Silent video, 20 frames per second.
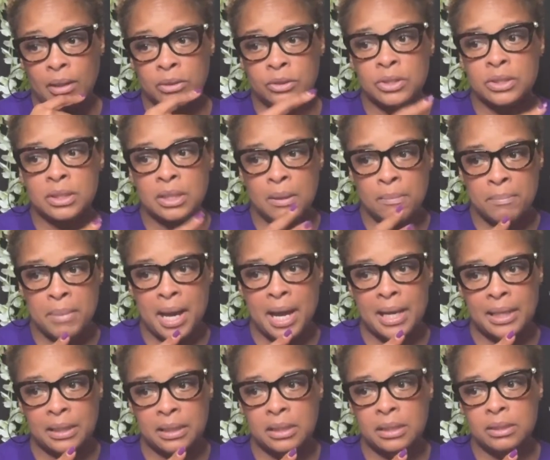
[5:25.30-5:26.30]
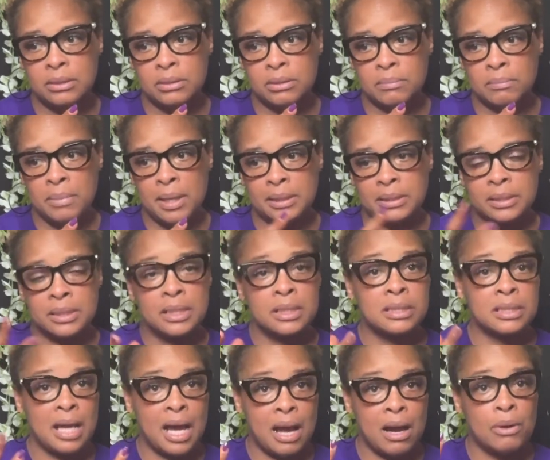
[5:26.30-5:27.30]
just combining it, about
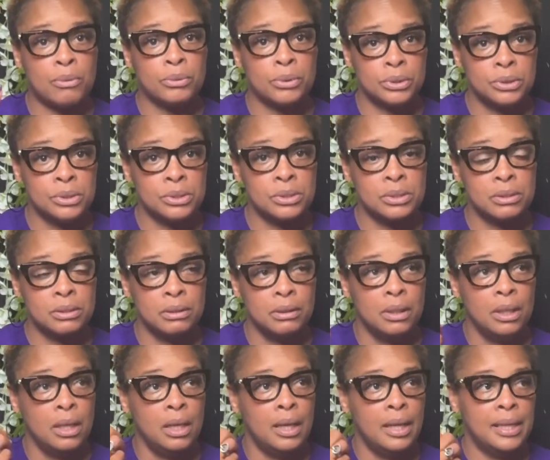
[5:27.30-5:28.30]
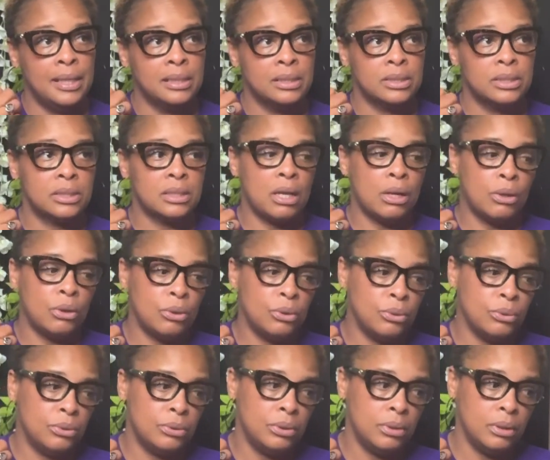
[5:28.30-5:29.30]
6 hours. And
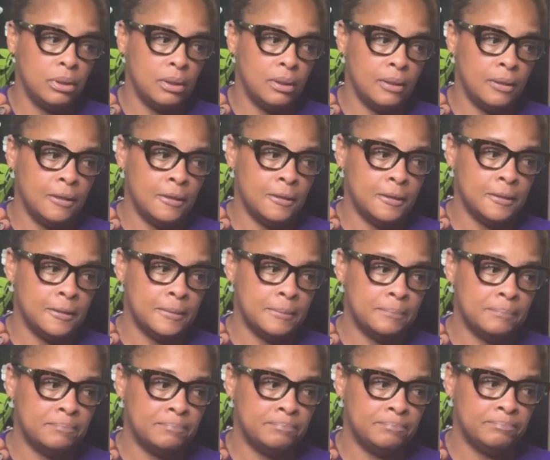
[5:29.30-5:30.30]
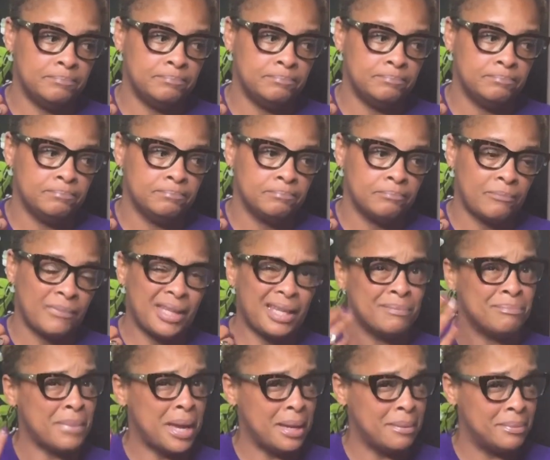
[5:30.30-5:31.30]
so um
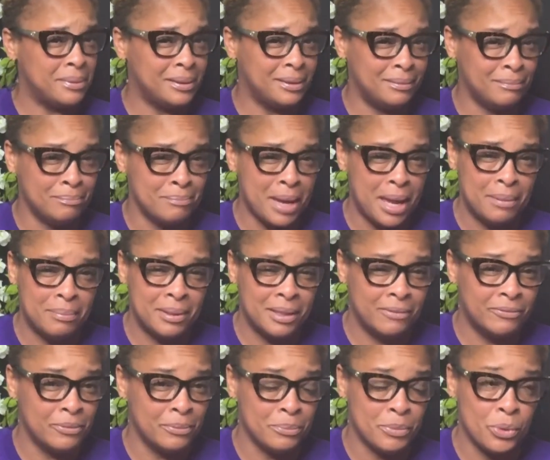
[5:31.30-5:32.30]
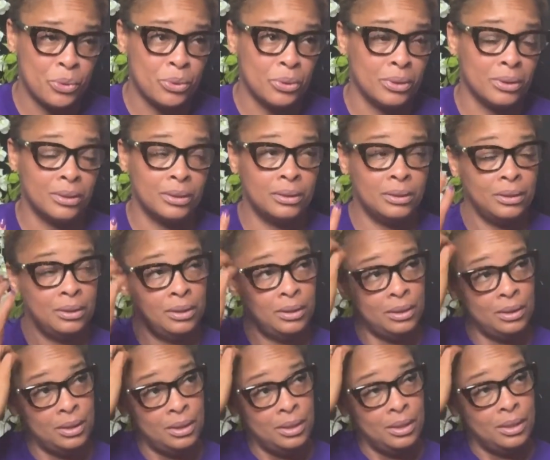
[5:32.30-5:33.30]
maybe even more.
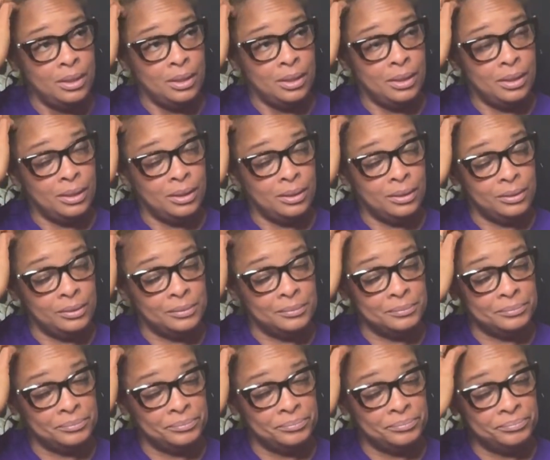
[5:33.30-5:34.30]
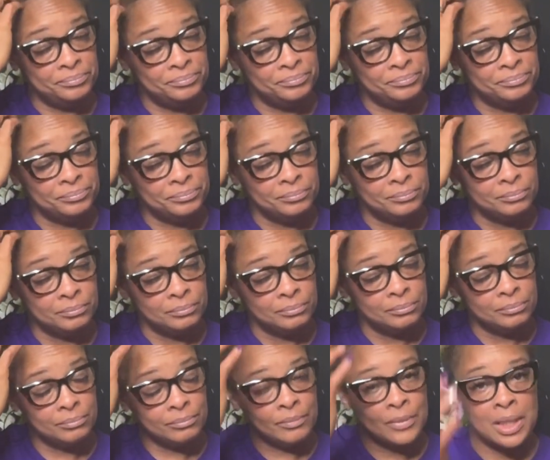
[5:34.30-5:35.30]
Um
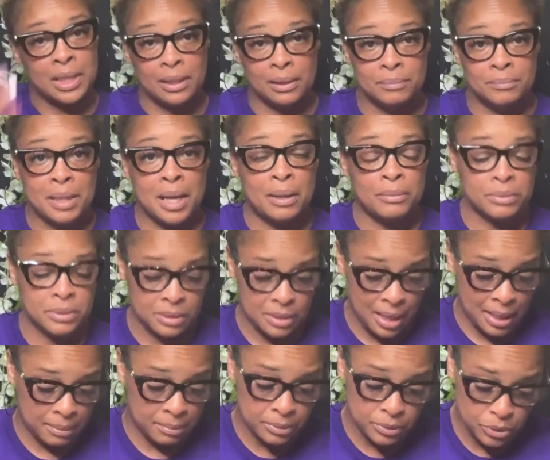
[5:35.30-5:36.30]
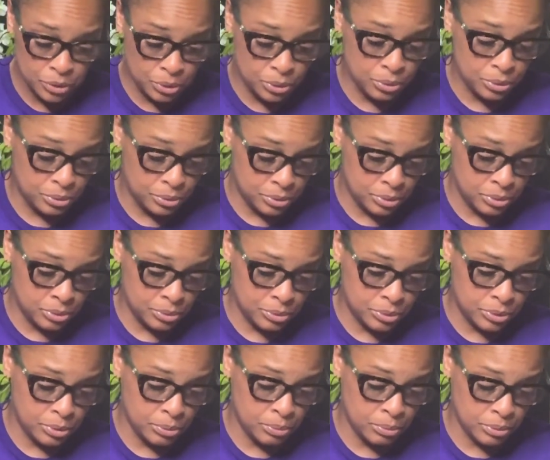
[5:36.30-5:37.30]
yeah, I was able to
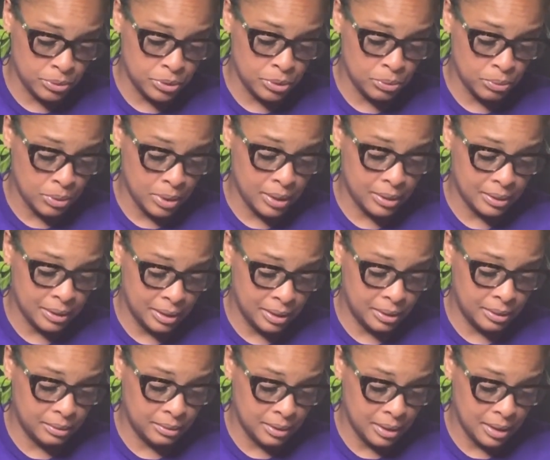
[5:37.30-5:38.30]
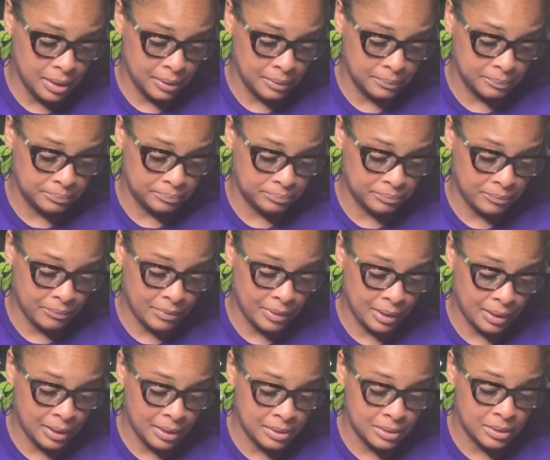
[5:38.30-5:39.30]
wear that. Yeah.
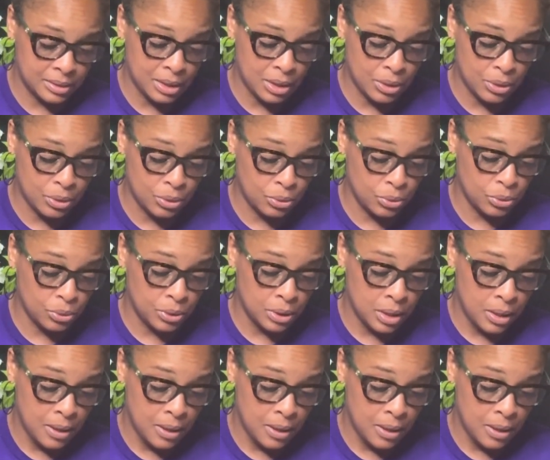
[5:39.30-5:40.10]
And so